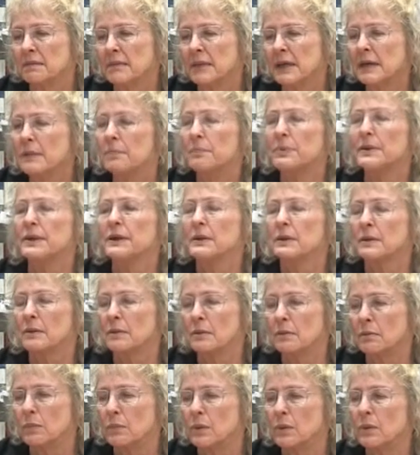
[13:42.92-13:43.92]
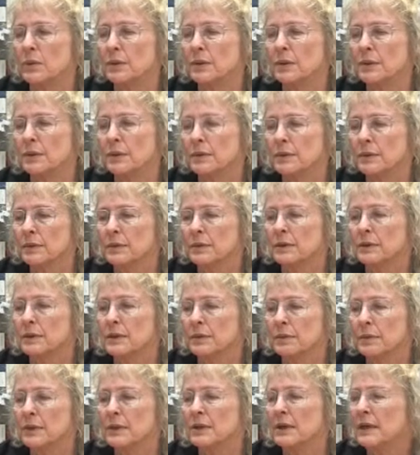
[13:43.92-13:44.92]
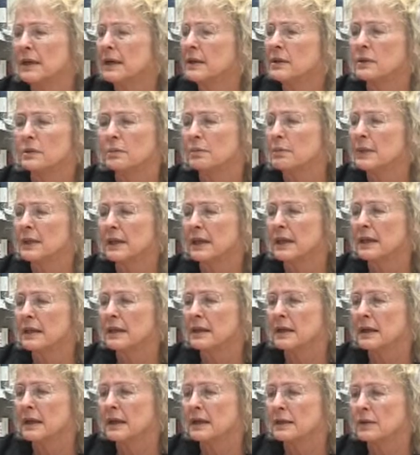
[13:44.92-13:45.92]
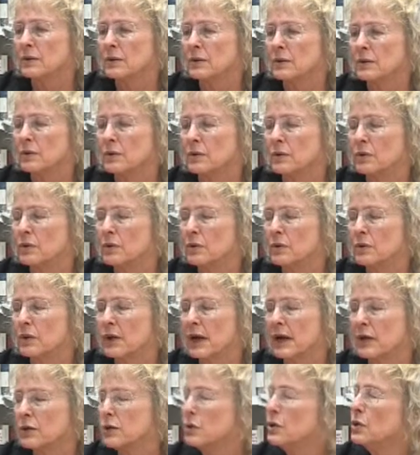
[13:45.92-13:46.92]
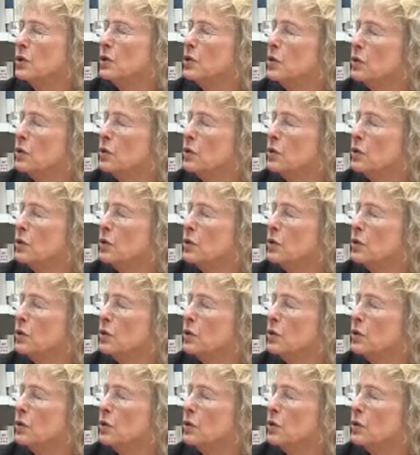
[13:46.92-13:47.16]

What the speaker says: might be a little more typical. I don't actually